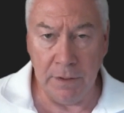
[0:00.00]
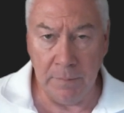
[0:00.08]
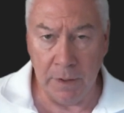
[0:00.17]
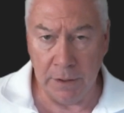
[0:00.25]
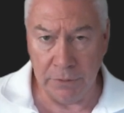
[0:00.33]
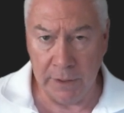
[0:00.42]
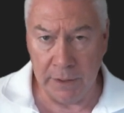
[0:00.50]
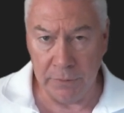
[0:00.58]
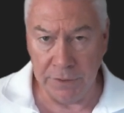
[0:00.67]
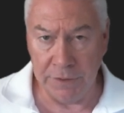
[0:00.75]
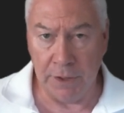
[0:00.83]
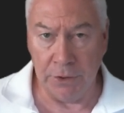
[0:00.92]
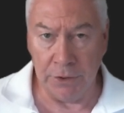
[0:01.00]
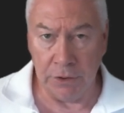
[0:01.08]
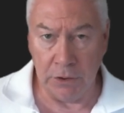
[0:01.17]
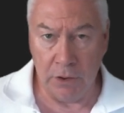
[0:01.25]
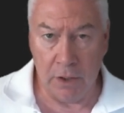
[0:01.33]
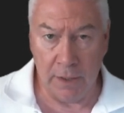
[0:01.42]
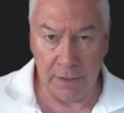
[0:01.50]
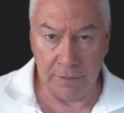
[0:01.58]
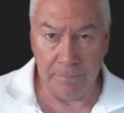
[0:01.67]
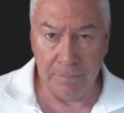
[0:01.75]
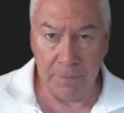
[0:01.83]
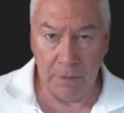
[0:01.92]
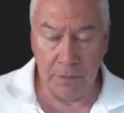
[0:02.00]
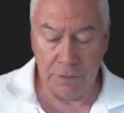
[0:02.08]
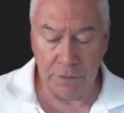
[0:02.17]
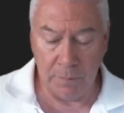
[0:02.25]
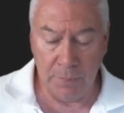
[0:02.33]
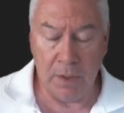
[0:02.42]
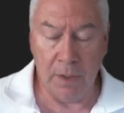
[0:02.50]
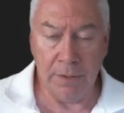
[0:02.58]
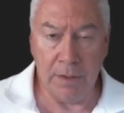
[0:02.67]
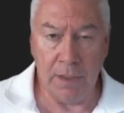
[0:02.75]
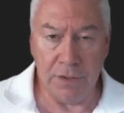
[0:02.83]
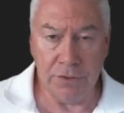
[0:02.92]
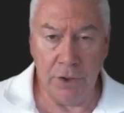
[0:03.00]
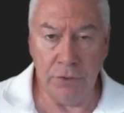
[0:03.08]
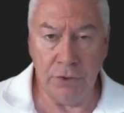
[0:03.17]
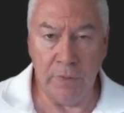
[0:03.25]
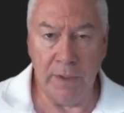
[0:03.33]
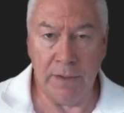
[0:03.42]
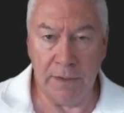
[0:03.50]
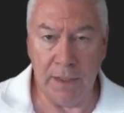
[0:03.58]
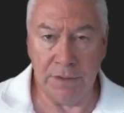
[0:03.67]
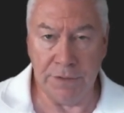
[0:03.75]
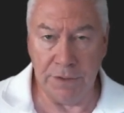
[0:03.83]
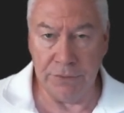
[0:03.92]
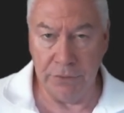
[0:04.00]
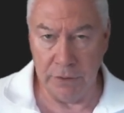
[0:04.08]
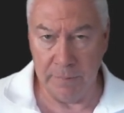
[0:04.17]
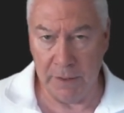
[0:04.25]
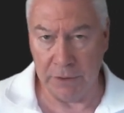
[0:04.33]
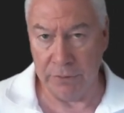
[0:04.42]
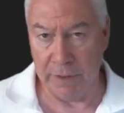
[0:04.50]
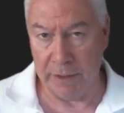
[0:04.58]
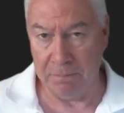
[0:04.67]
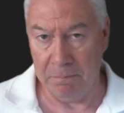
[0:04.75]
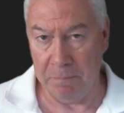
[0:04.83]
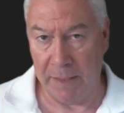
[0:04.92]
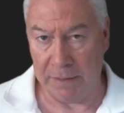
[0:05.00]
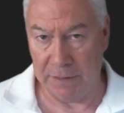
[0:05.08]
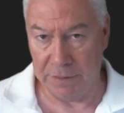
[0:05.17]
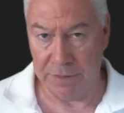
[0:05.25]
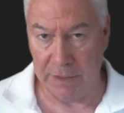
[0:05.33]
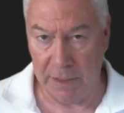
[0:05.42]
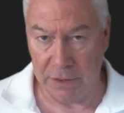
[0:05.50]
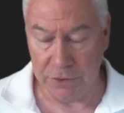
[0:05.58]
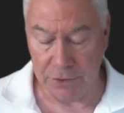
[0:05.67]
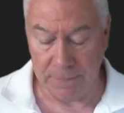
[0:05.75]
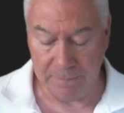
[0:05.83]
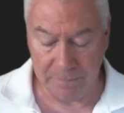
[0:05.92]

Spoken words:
in Metatrader is done on the client, so Python has no direct access to the Metatrader backtesting engine.